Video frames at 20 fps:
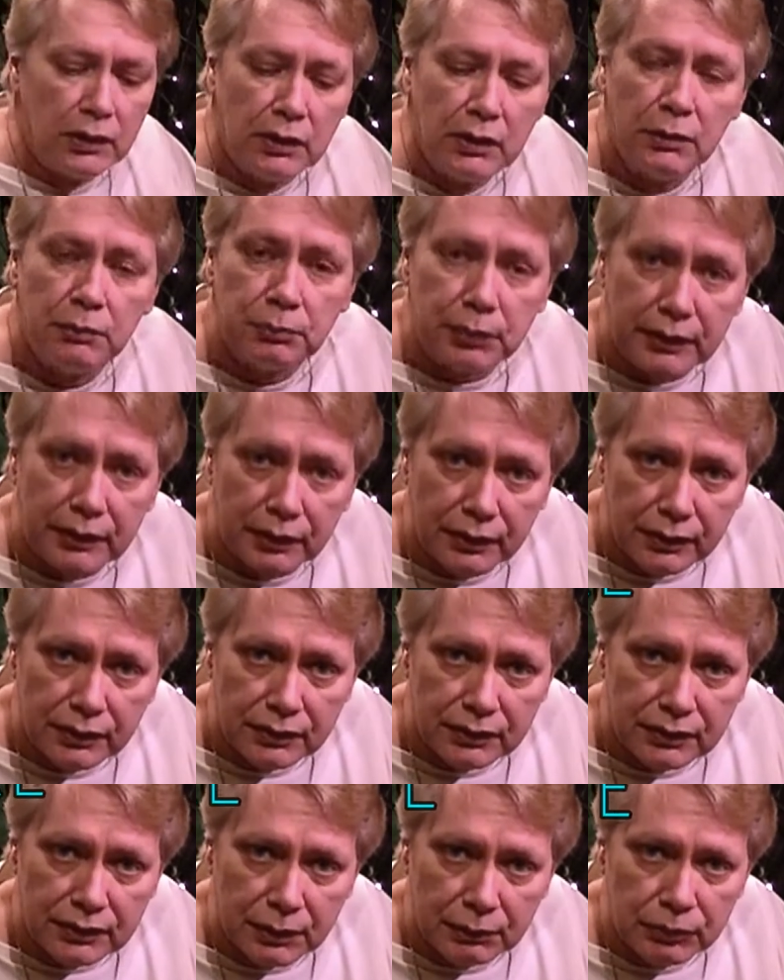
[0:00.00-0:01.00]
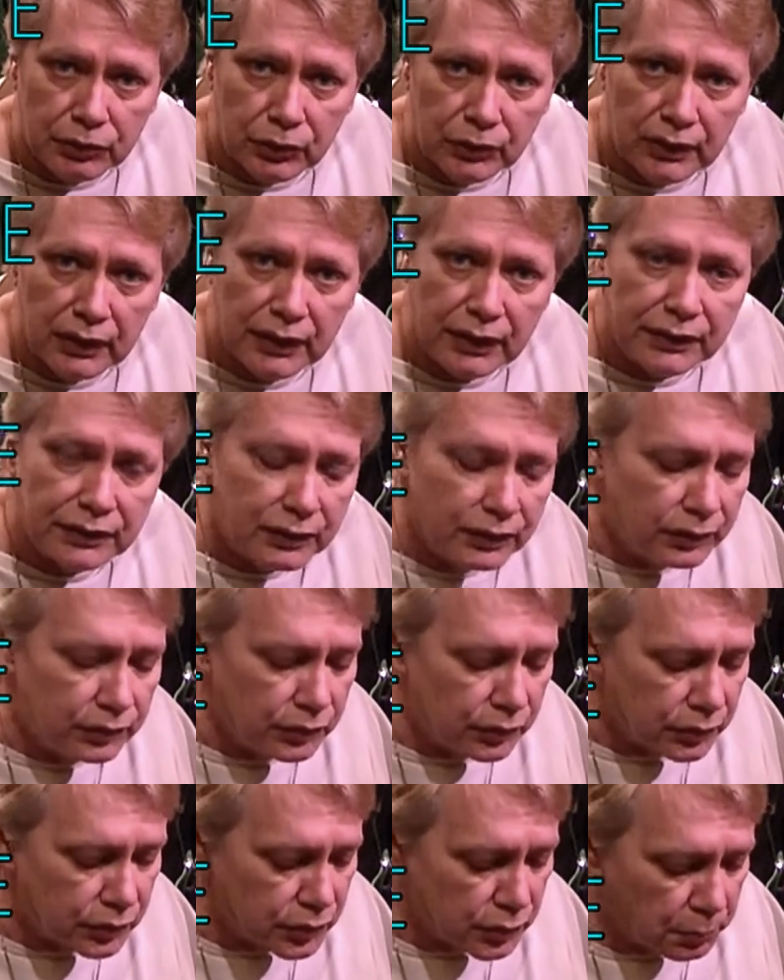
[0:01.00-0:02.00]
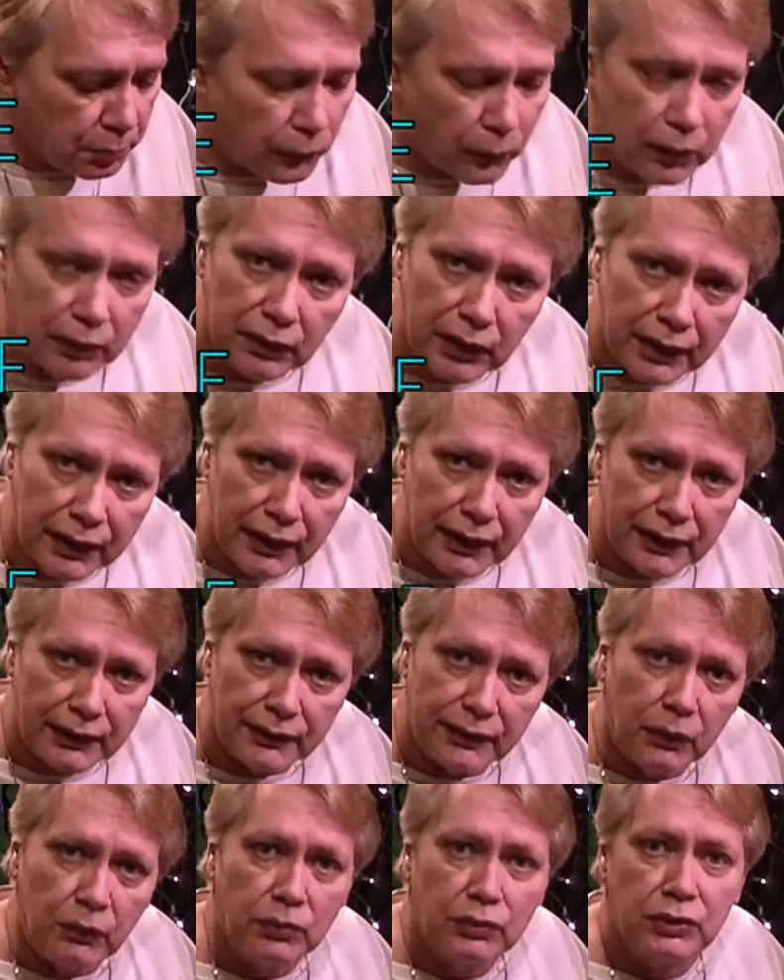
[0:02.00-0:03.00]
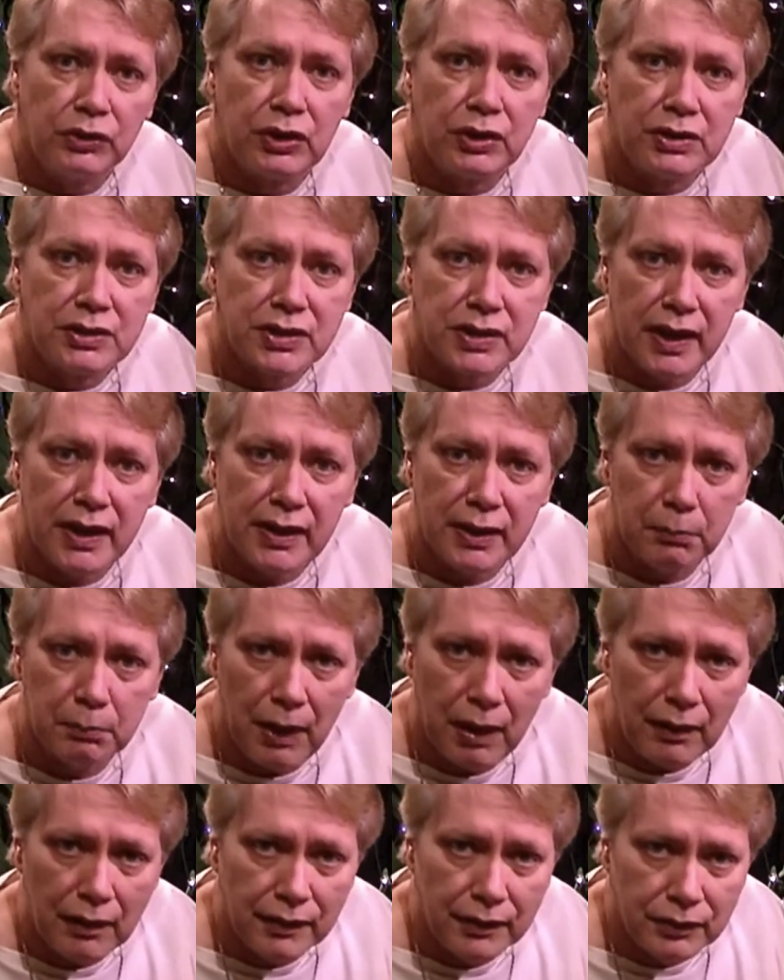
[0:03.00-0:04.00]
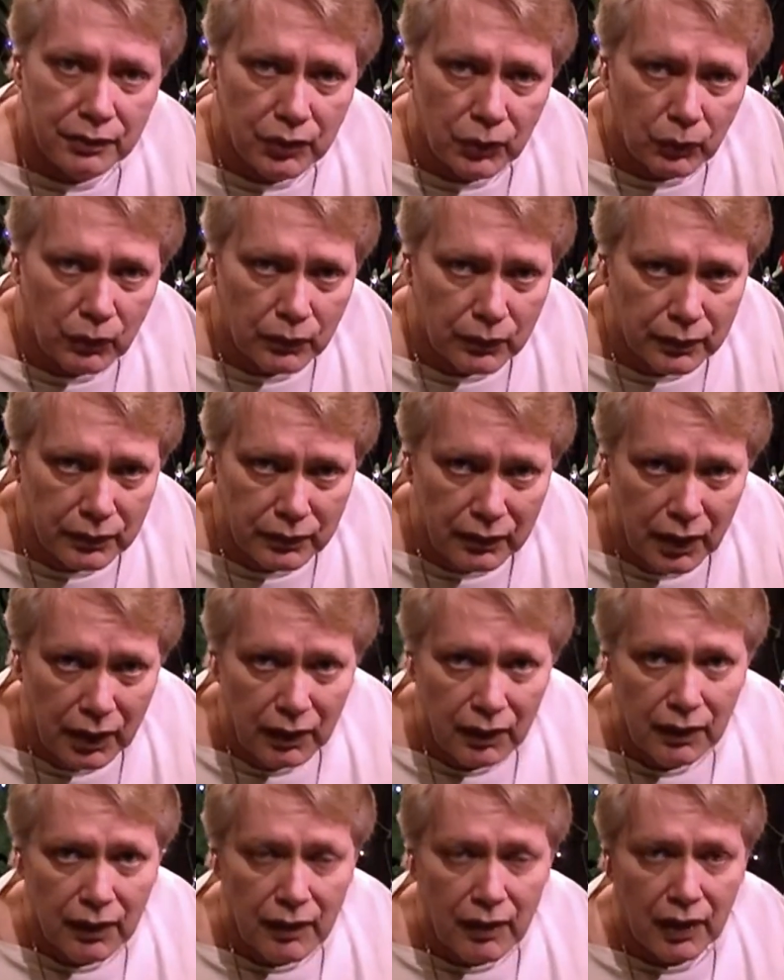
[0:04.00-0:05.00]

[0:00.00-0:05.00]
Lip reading: Because I'm sure they can use your support, and don't just think about it during the